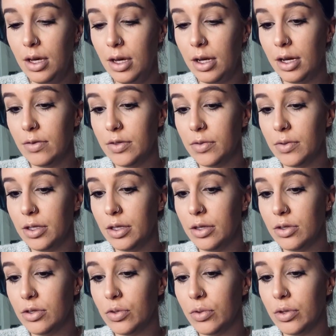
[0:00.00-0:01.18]
I have to run to the
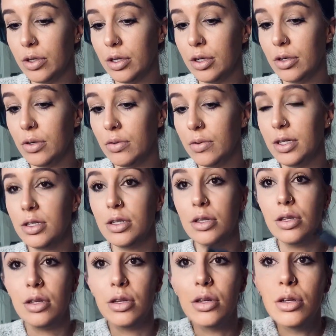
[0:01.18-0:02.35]
store or run to
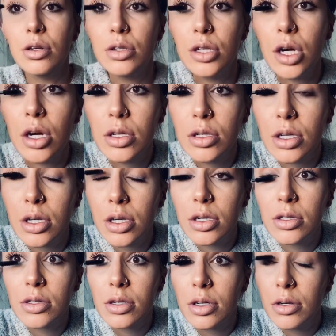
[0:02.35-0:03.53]
the
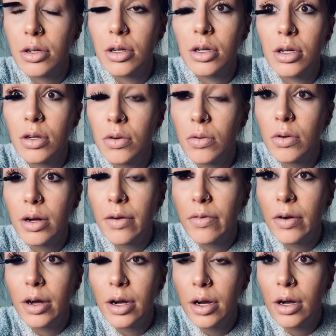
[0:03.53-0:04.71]
doctor's or wherever.